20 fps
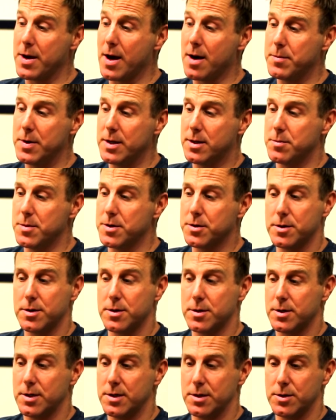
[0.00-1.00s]
Beyond Meat mission
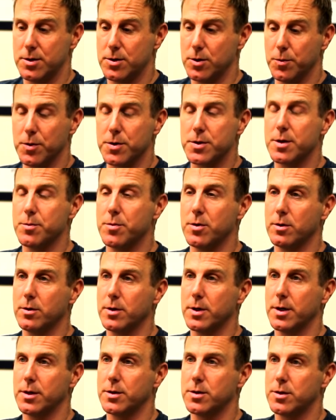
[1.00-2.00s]
is, is super simple.
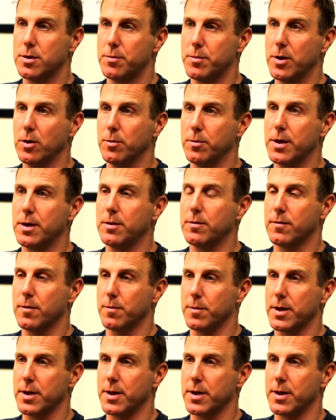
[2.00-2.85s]
It's to build meat from